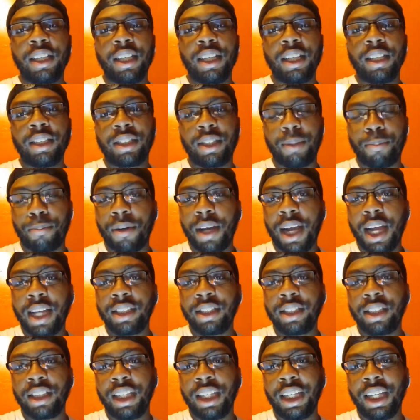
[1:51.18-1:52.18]

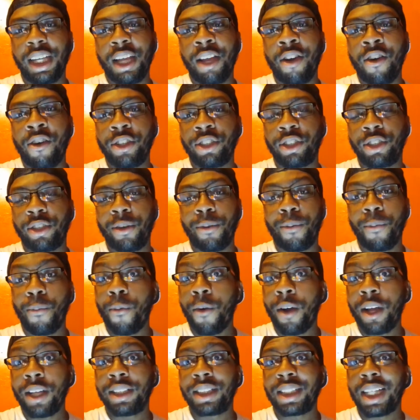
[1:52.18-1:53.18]
surprisingly, it only showed
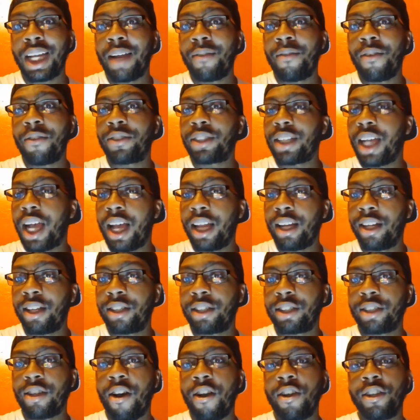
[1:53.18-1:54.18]
one time of Tyler
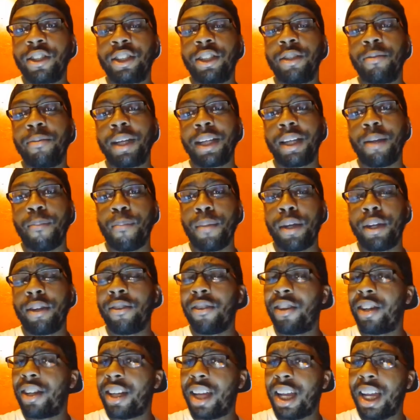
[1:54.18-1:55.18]
talking to him at the middle
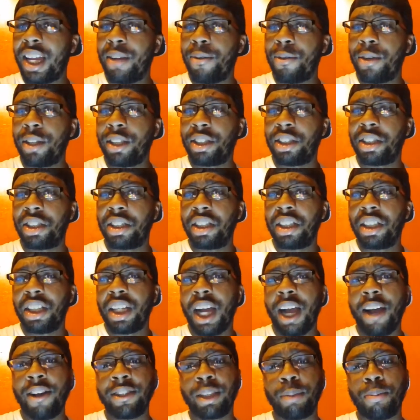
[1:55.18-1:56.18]
of the night, which
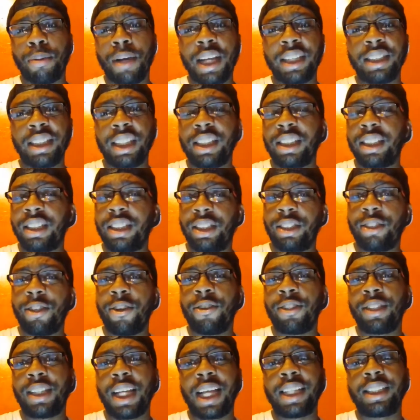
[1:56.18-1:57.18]
I was surprised it
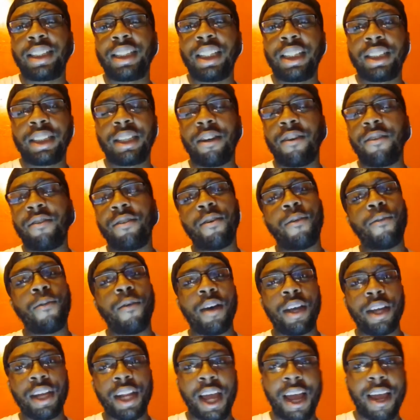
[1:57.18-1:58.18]
showed that scene instead of the
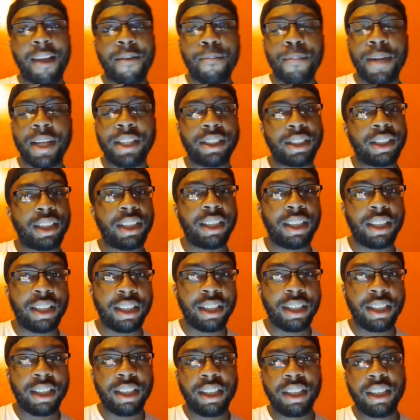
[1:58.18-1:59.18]
one that I mentioned,
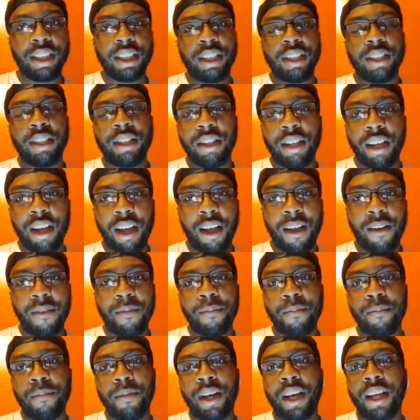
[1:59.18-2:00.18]

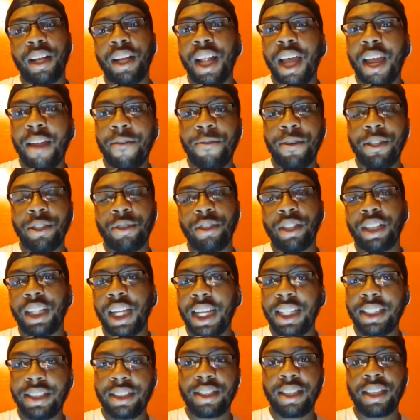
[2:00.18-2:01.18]
a live freeze with
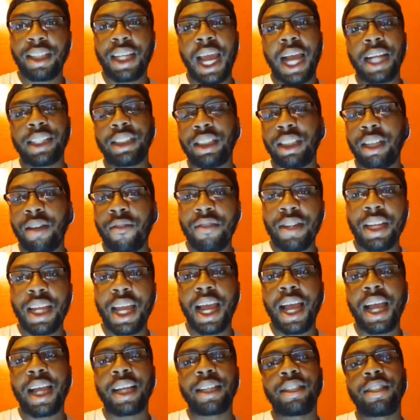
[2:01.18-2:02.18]
Kasich catching them in the
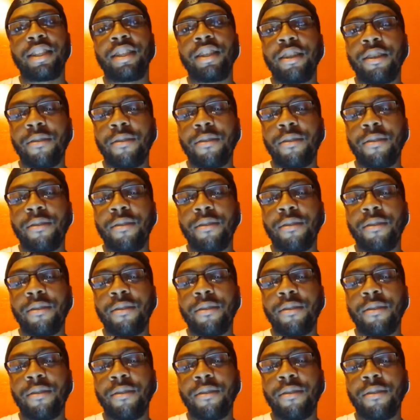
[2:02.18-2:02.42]
act,